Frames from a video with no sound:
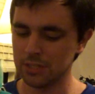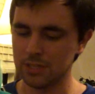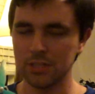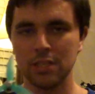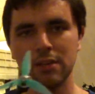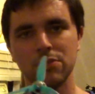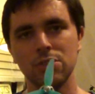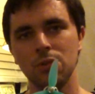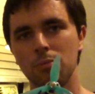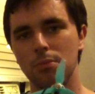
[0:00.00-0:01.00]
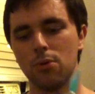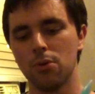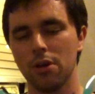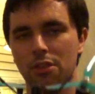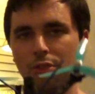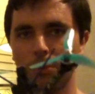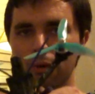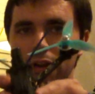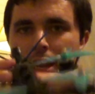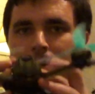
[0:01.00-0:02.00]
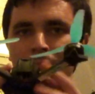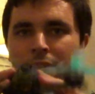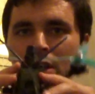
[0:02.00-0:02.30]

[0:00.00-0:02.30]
is this gives you more authority